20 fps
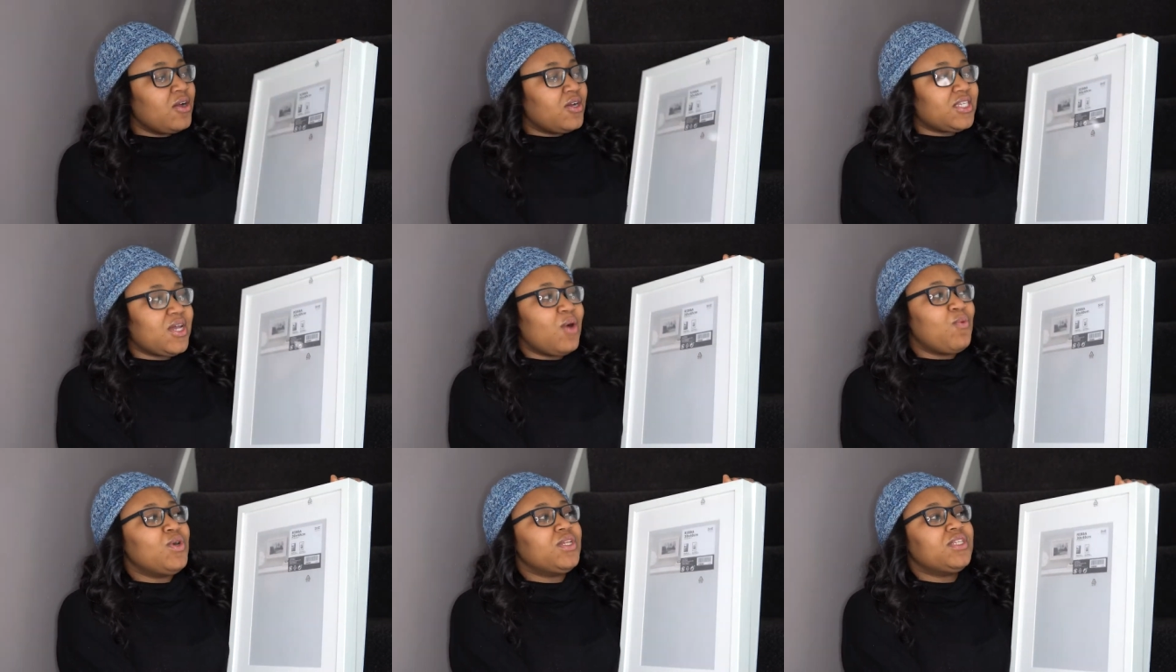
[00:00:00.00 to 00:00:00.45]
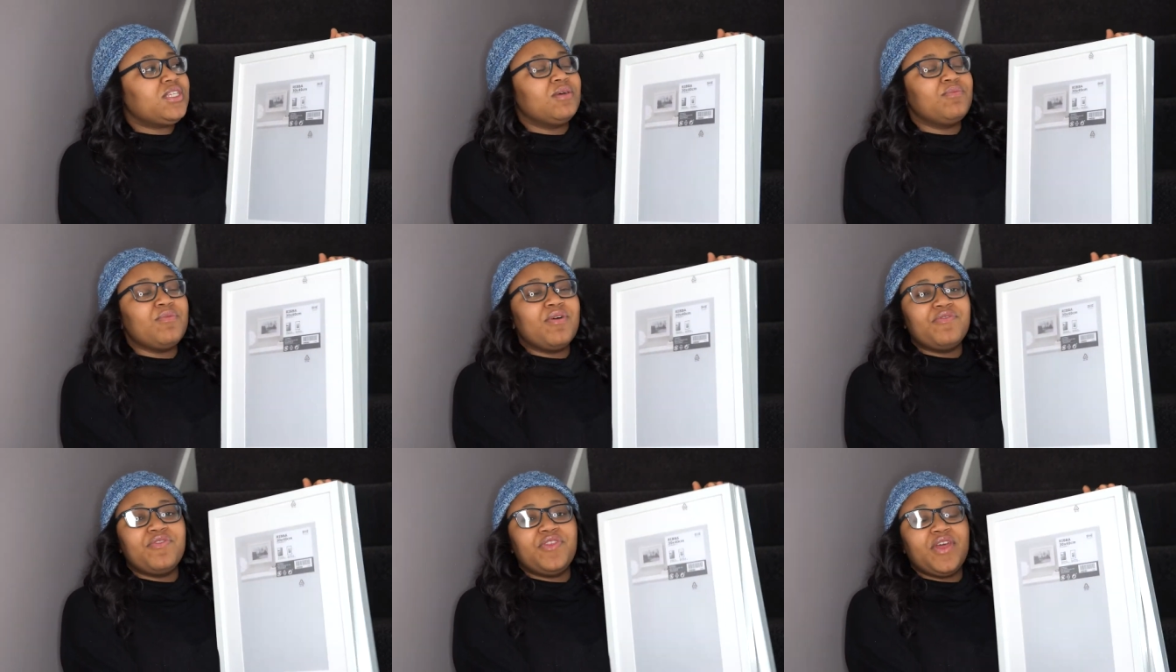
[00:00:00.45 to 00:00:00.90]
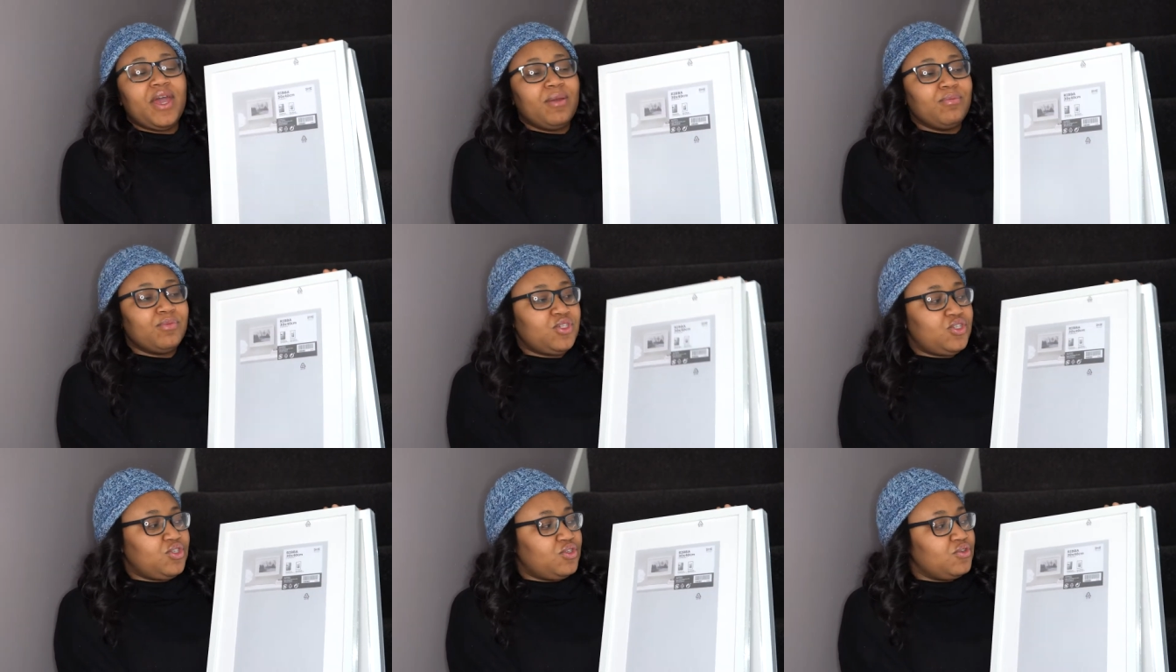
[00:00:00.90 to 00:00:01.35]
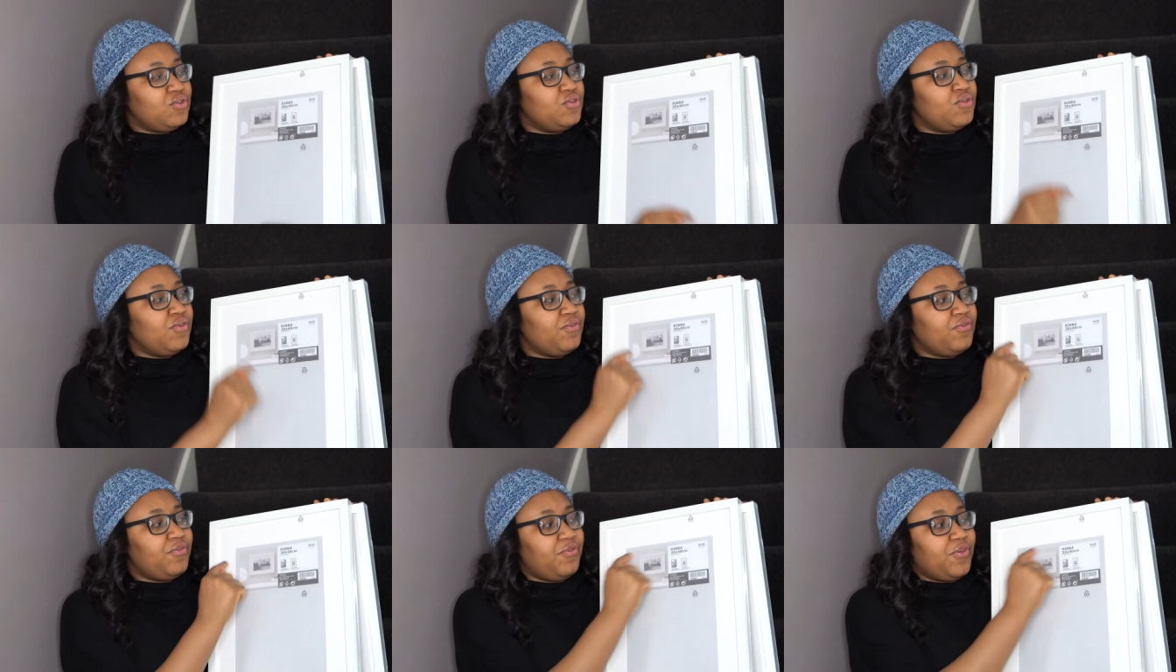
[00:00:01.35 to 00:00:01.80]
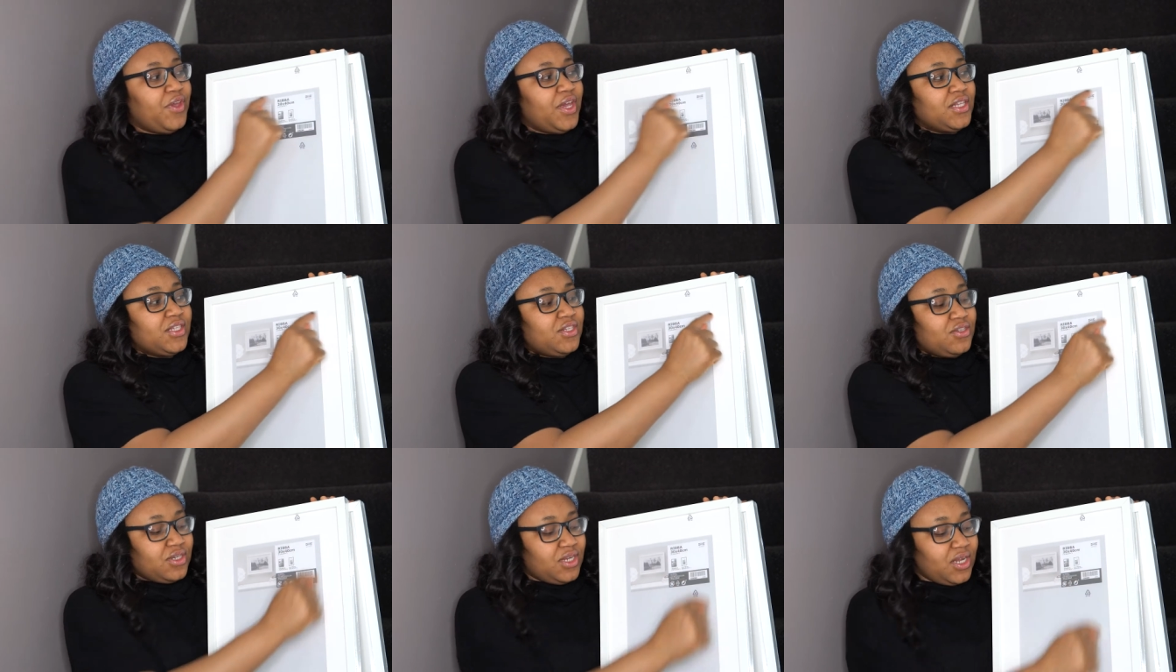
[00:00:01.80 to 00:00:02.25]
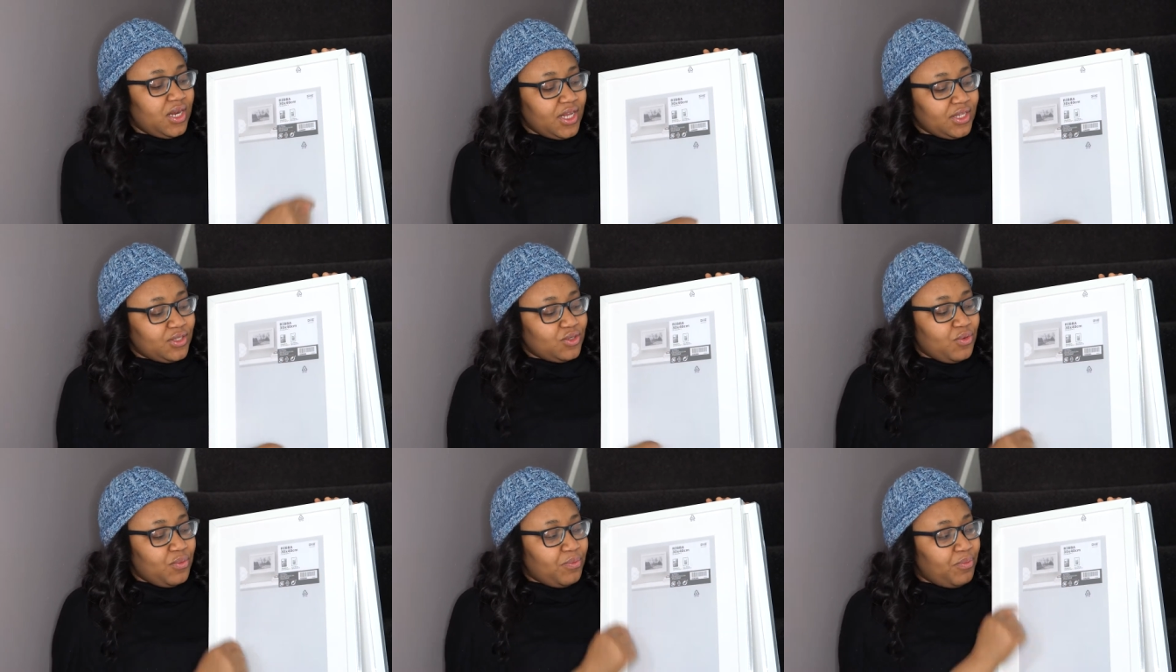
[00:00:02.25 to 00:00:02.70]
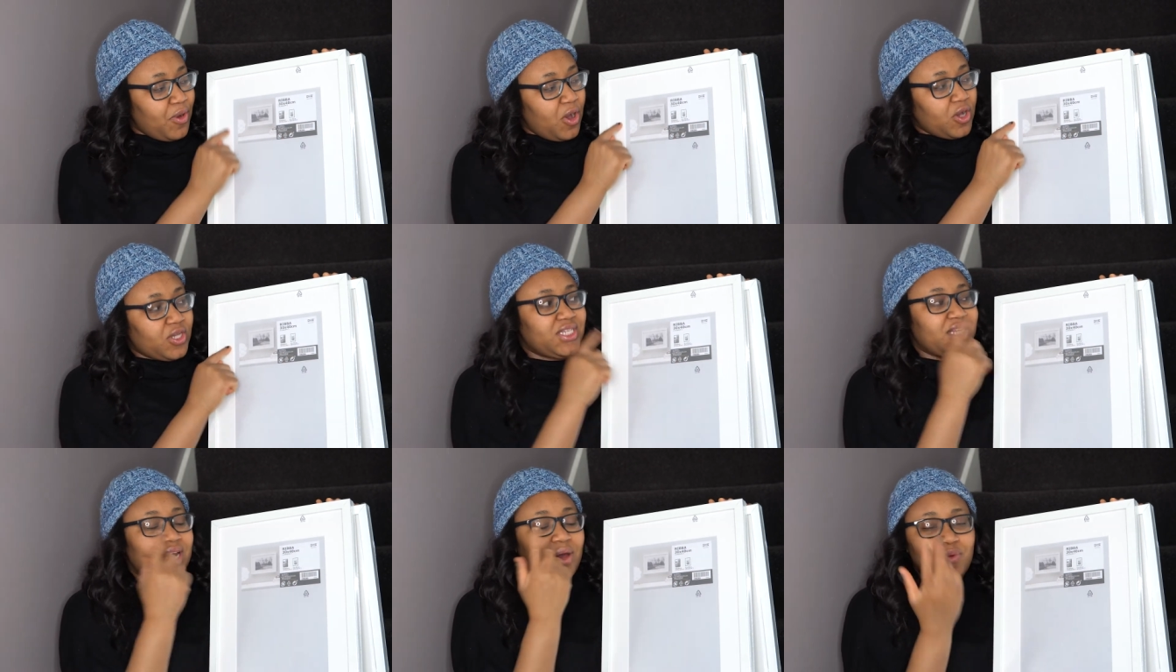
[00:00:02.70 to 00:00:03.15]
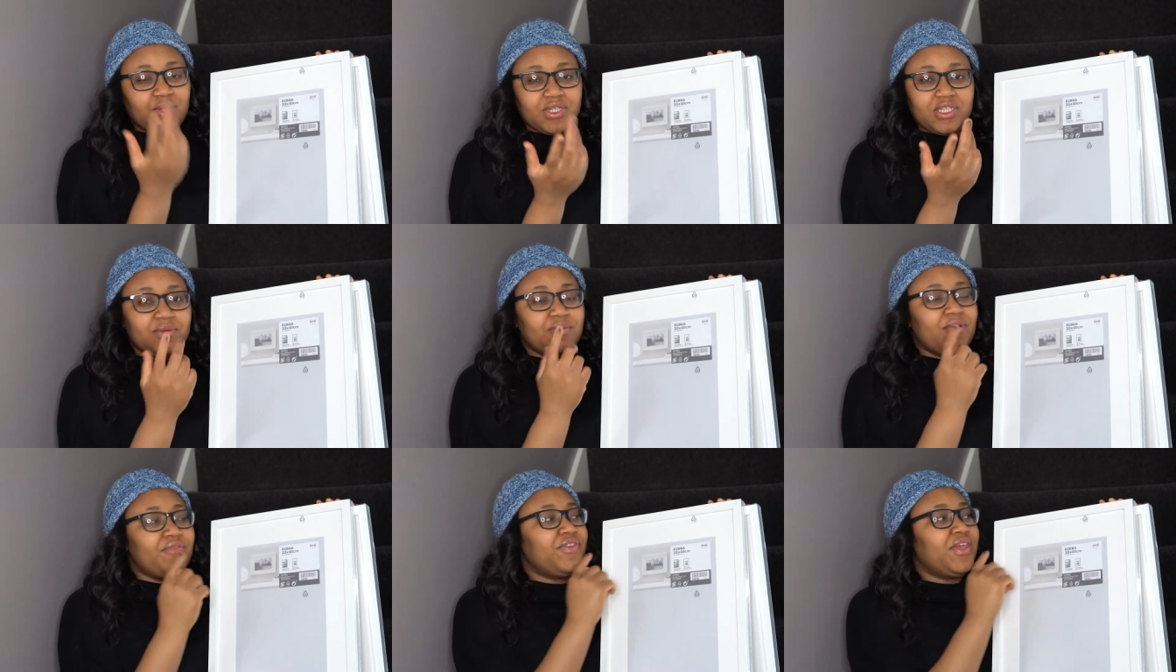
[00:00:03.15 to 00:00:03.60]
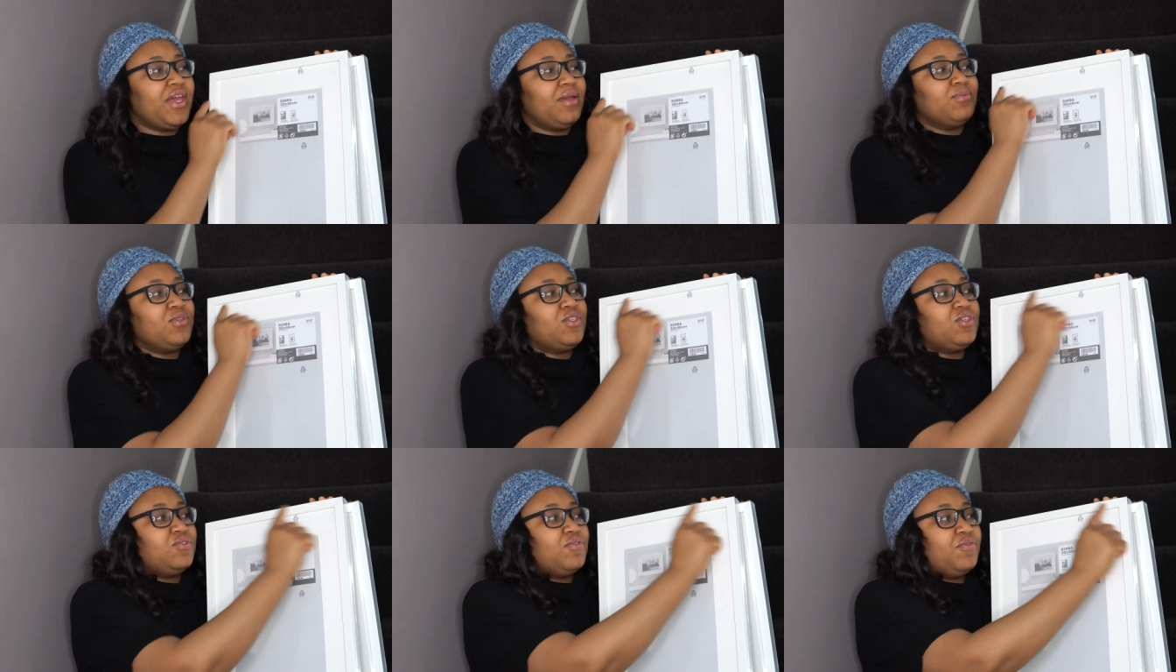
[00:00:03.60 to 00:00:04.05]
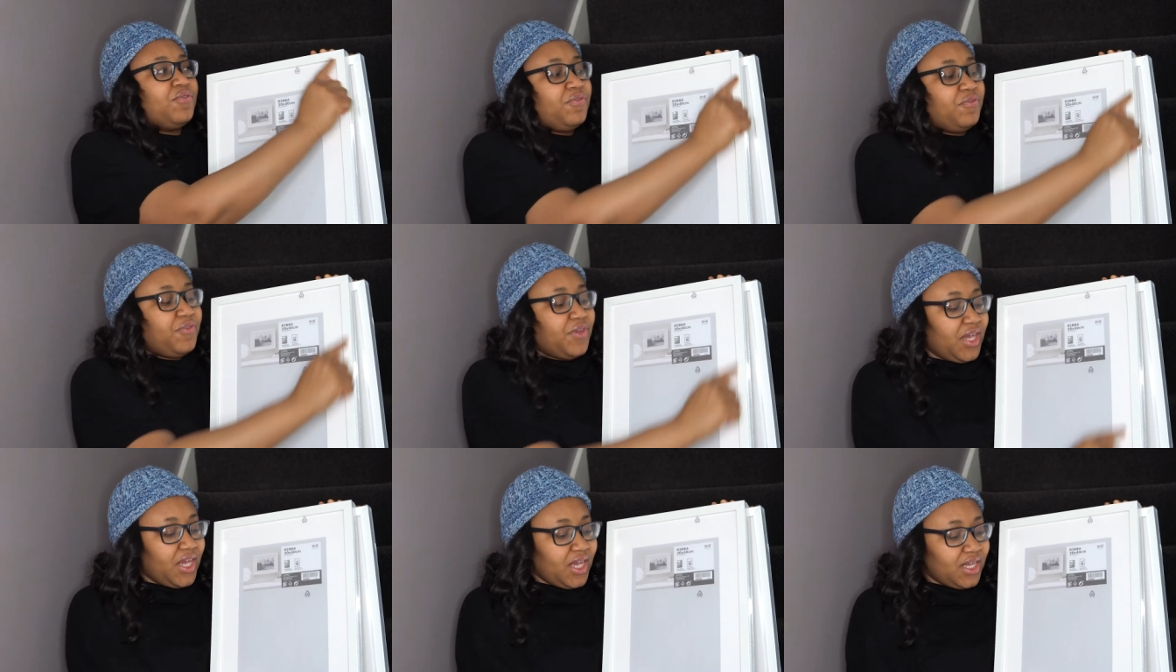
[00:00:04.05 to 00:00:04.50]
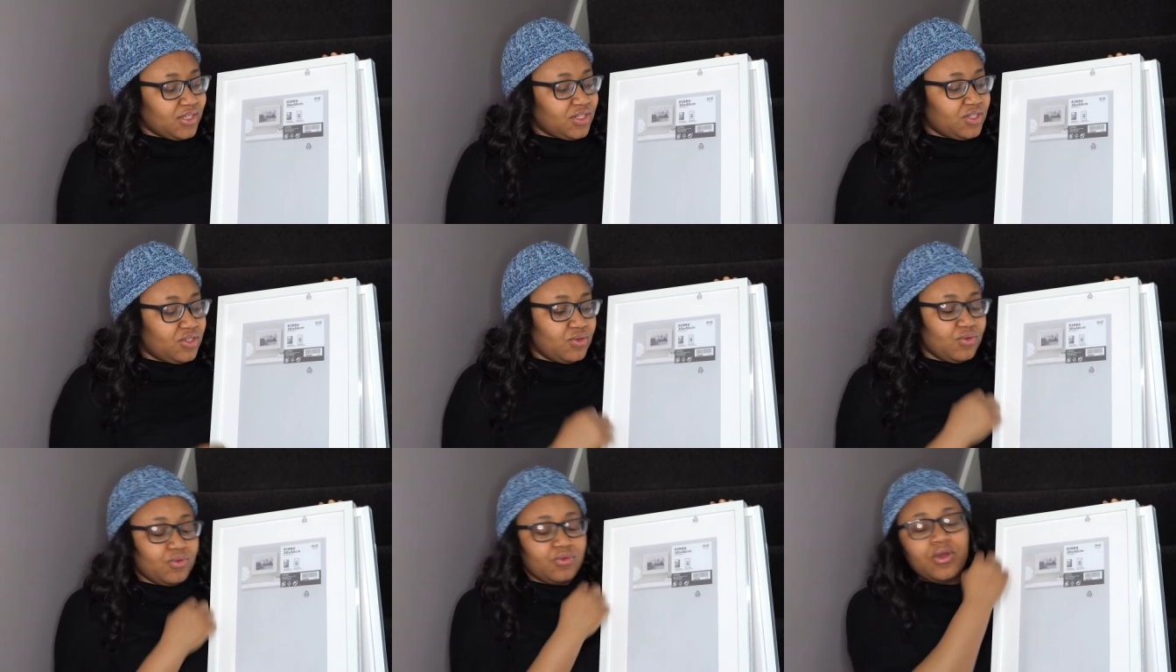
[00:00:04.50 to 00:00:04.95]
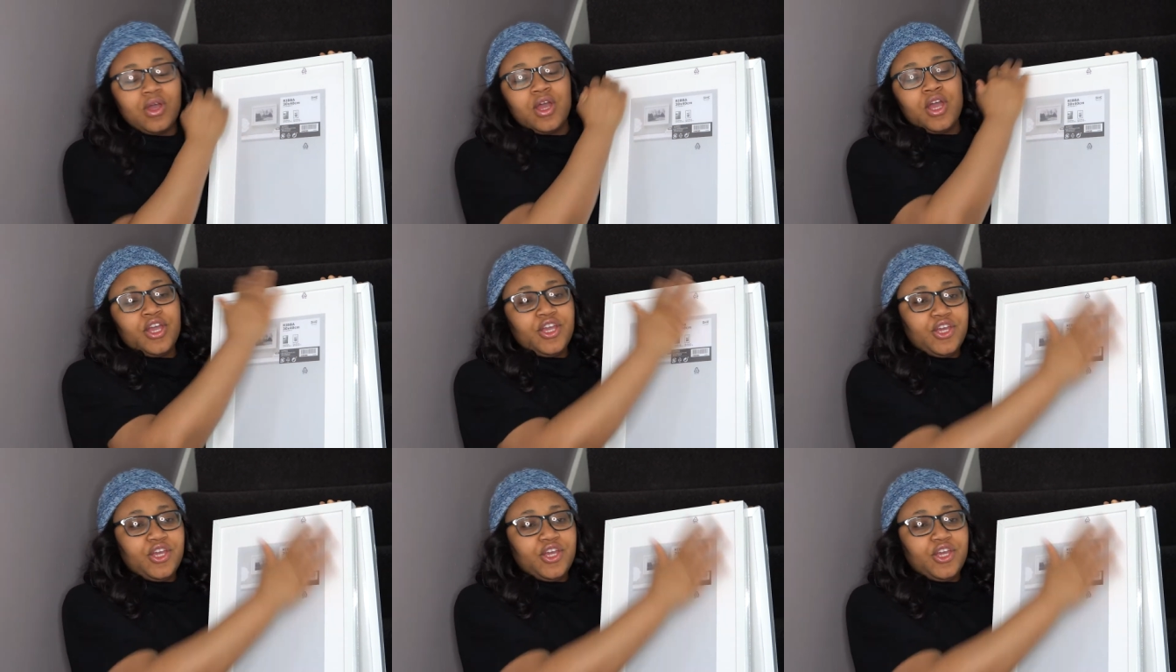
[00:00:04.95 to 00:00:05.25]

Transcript: because I want some of them to fit into the little box and I want some of them to fit into,